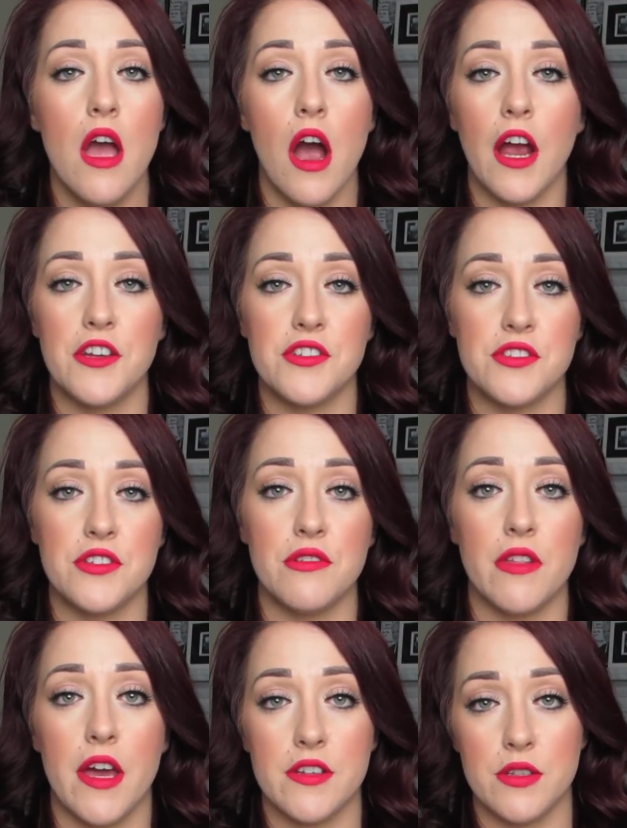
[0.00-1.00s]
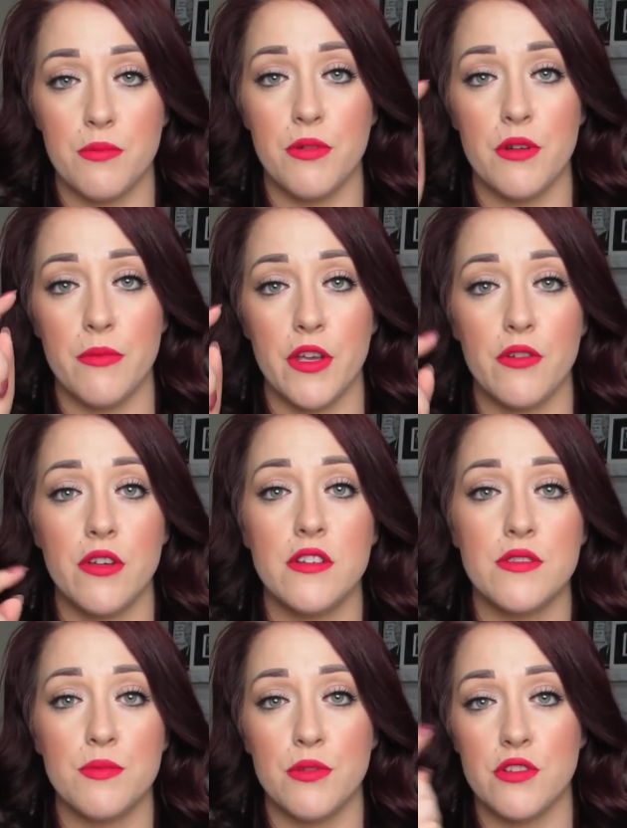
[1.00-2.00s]
I just do that to put in my
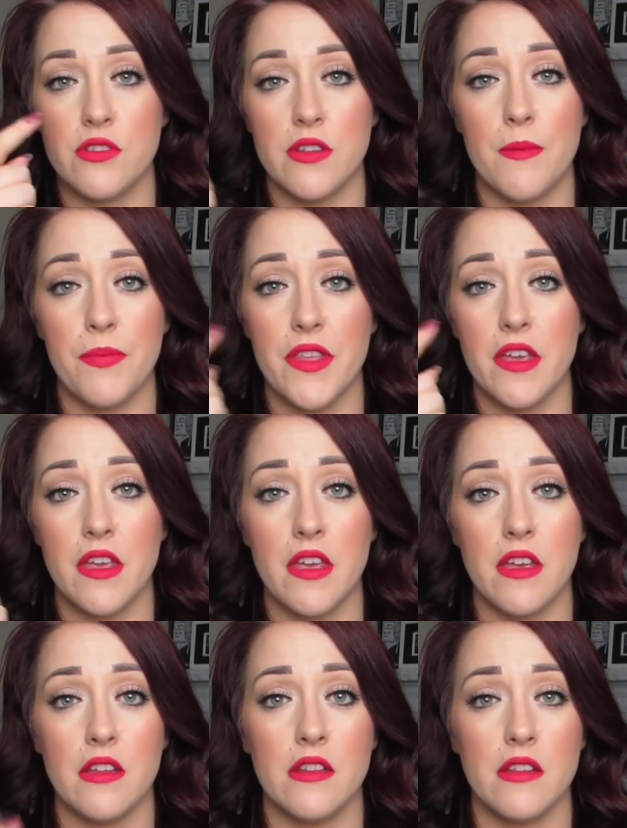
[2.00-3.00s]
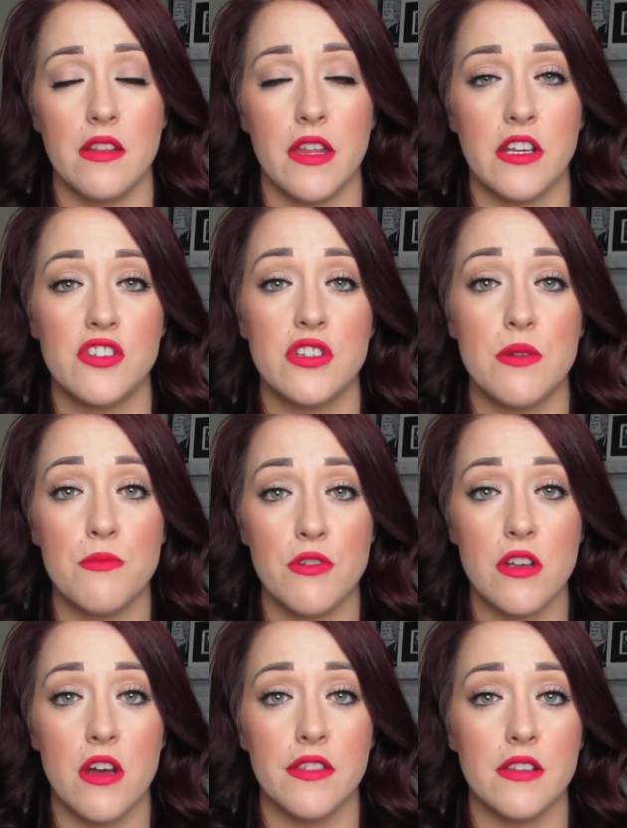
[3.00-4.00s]
crease, push something in like
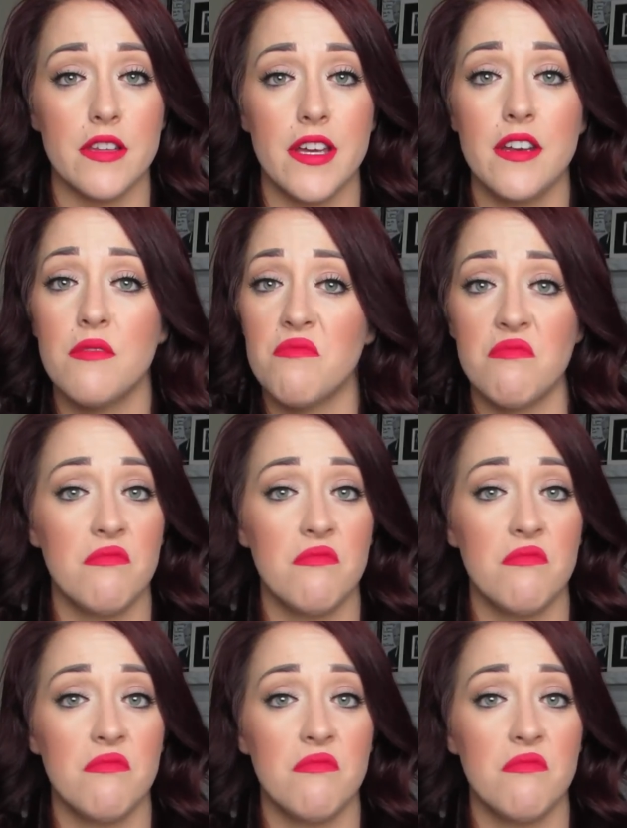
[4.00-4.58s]
shimmery on the lid.